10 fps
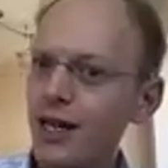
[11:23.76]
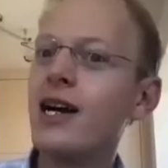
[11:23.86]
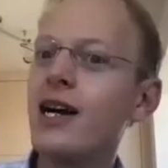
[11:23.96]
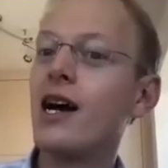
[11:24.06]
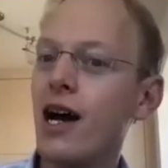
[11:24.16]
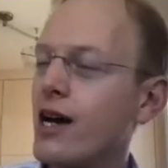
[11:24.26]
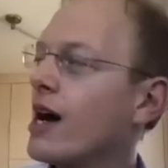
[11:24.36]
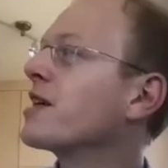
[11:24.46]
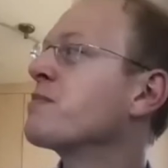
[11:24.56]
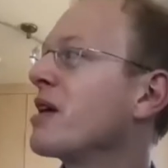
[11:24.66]
I
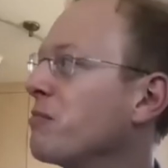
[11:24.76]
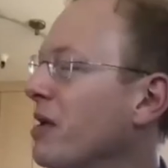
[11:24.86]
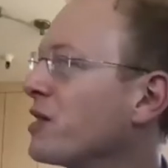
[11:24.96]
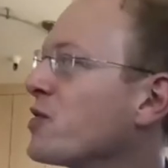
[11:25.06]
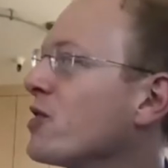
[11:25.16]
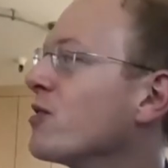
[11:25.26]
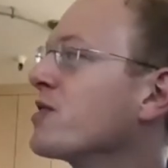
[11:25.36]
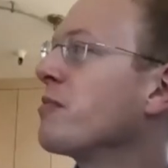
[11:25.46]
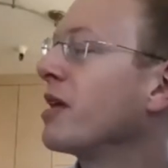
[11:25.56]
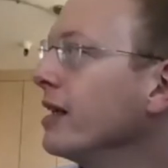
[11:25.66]
guess my concern here is
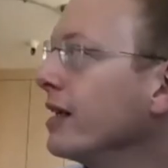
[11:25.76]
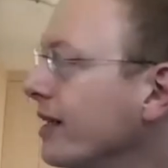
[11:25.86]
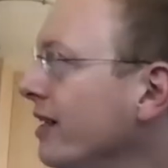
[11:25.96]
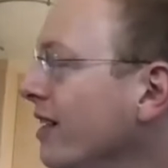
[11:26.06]
something like,